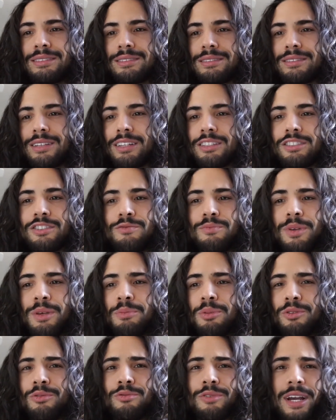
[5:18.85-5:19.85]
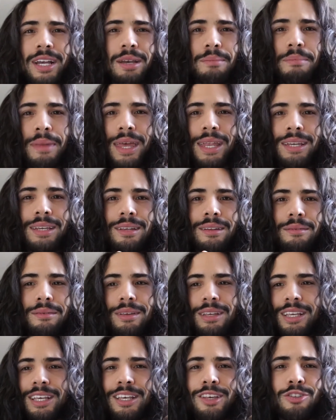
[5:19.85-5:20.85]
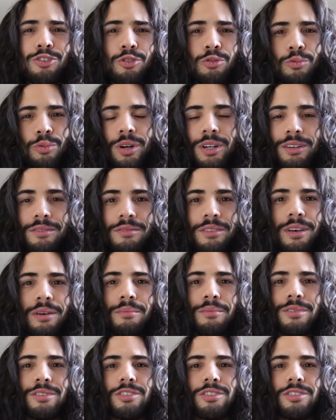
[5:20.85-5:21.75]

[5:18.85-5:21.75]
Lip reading: Tons of people recommend either one of them,